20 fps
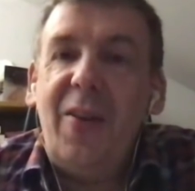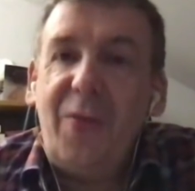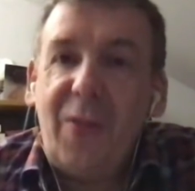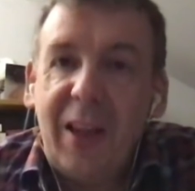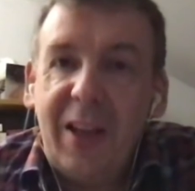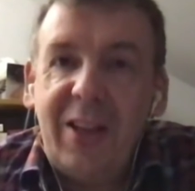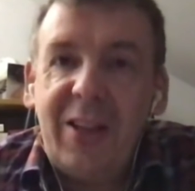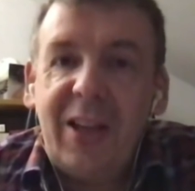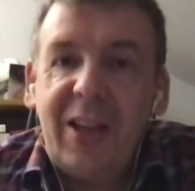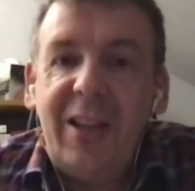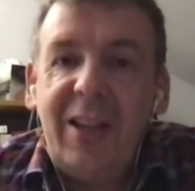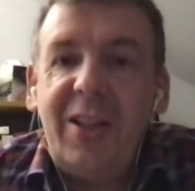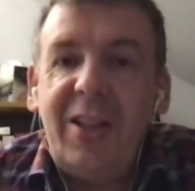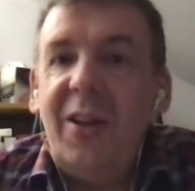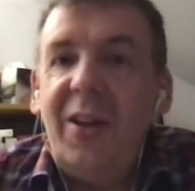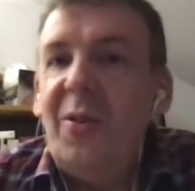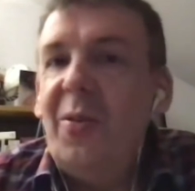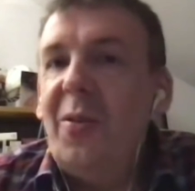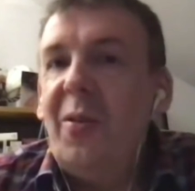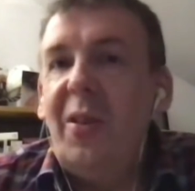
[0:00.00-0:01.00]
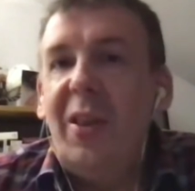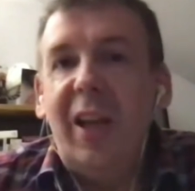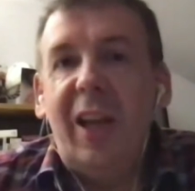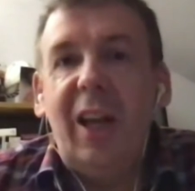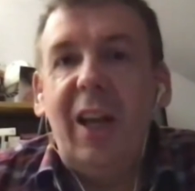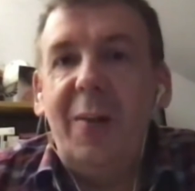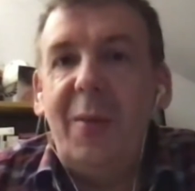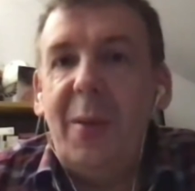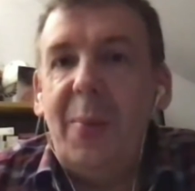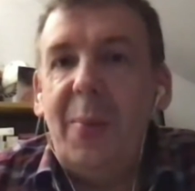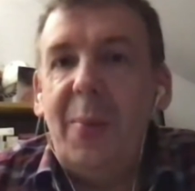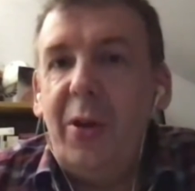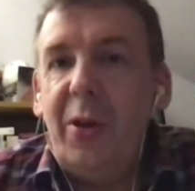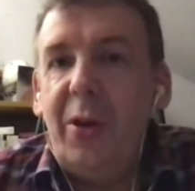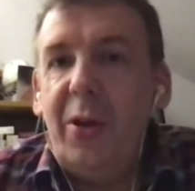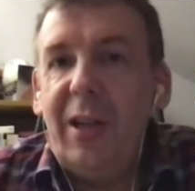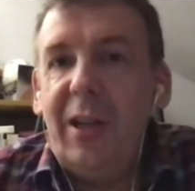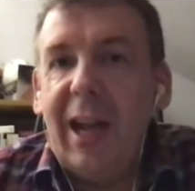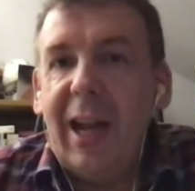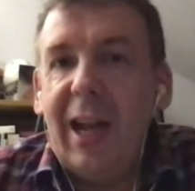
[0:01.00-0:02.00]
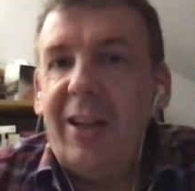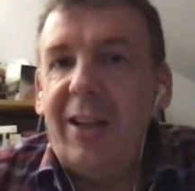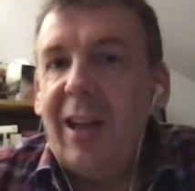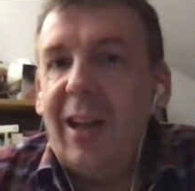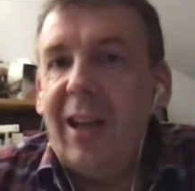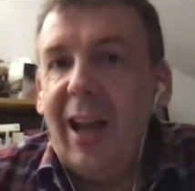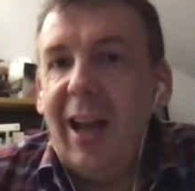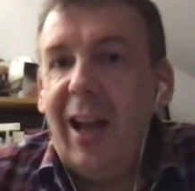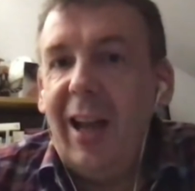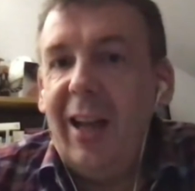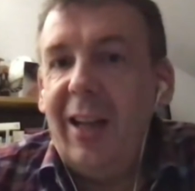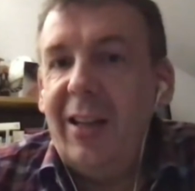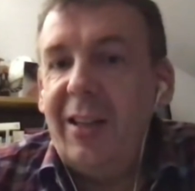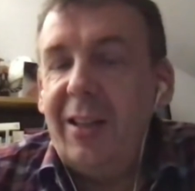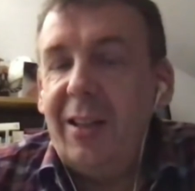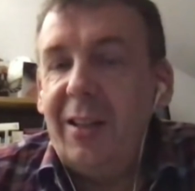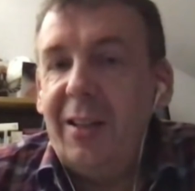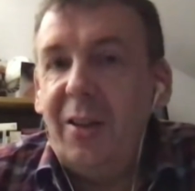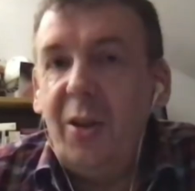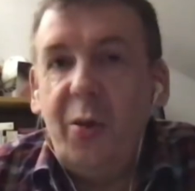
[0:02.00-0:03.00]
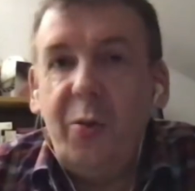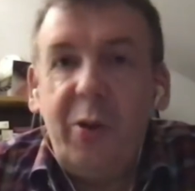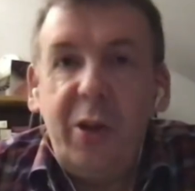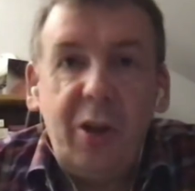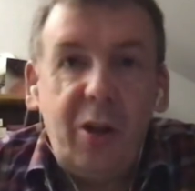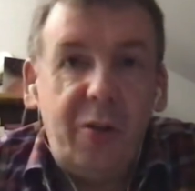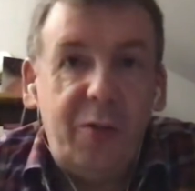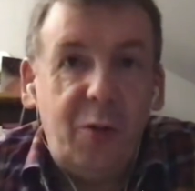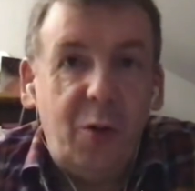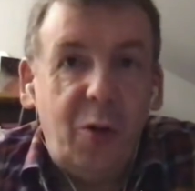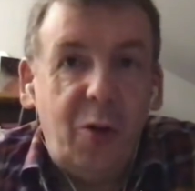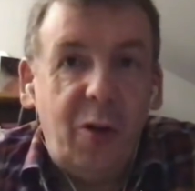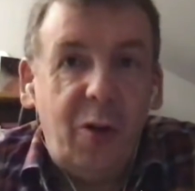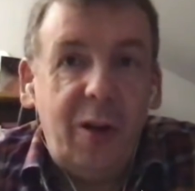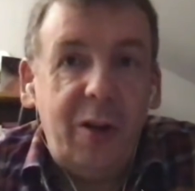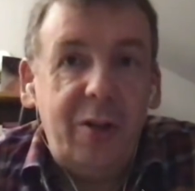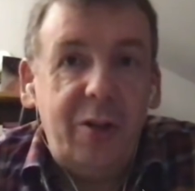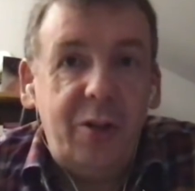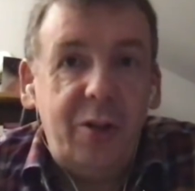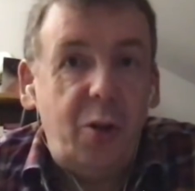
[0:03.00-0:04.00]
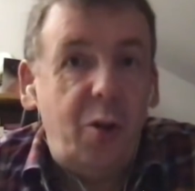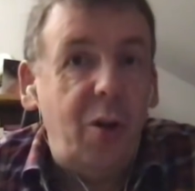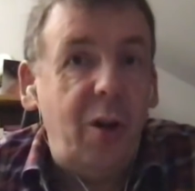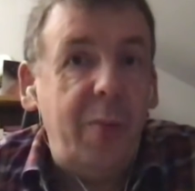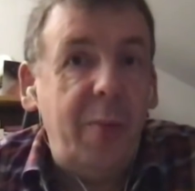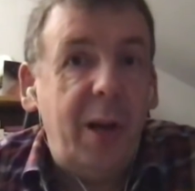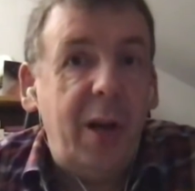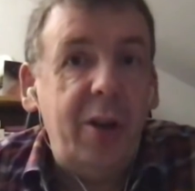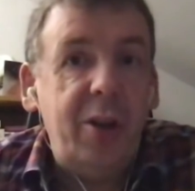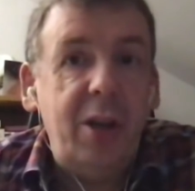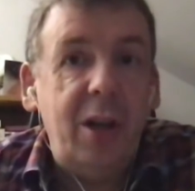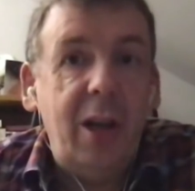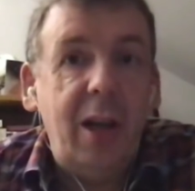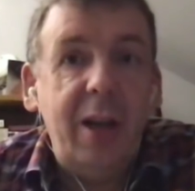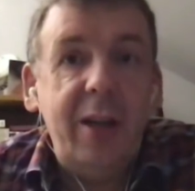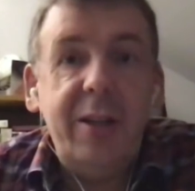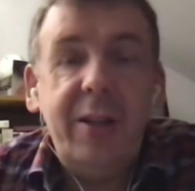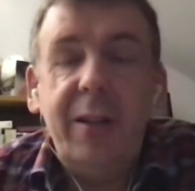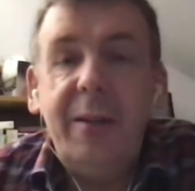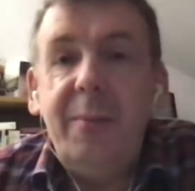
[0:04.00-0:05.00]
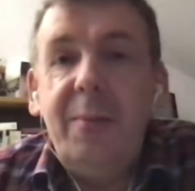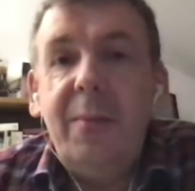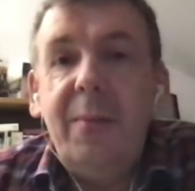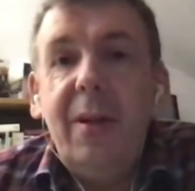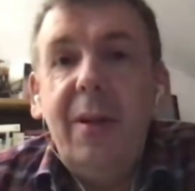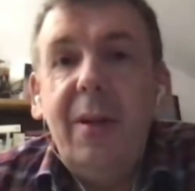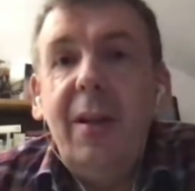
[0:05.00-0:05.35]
So if they say so, they're going to be pointed at and got rid of or strongly marginalized.